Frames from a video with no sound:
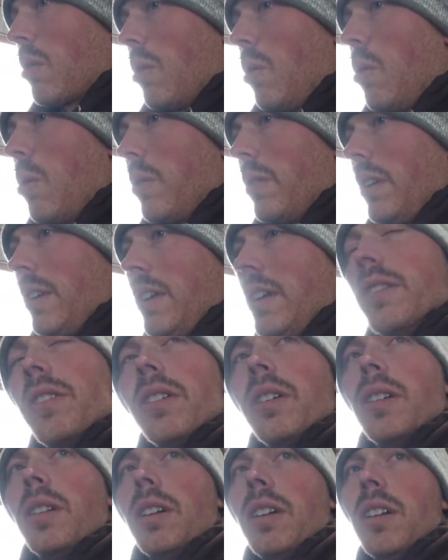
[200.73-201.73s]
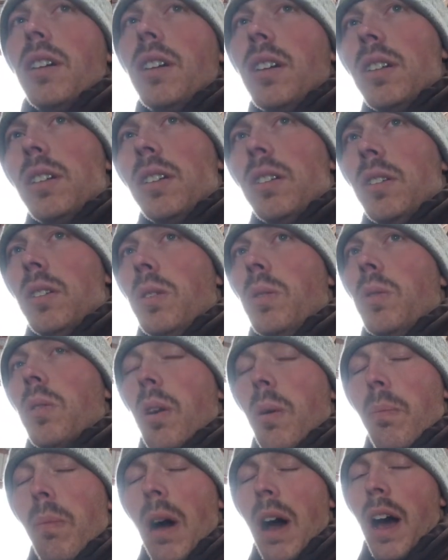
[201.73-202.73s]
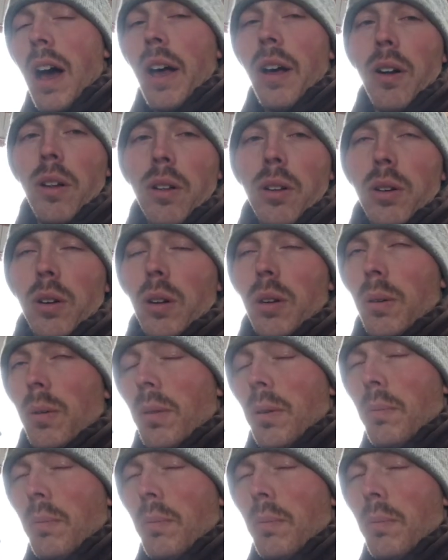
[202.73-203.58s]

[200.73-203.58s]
going to either doing a pile or